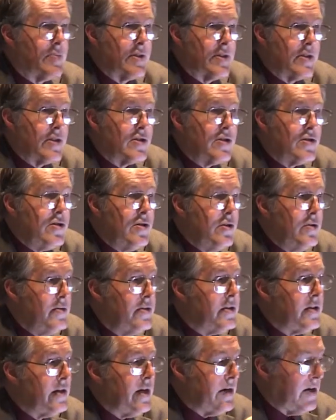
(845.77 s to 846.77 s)
But this, too,
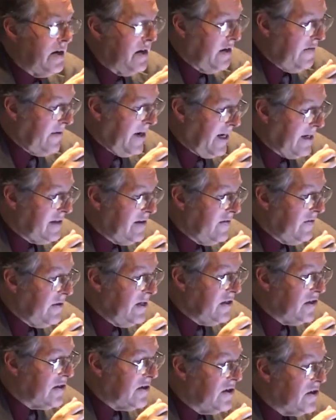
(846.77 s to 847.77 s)
is an area of active
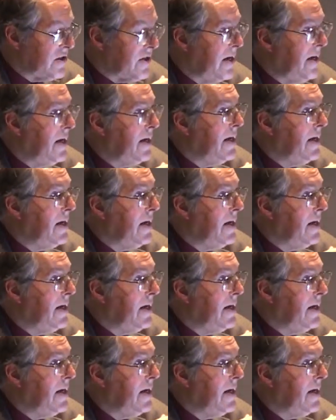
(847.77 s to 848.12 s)
research,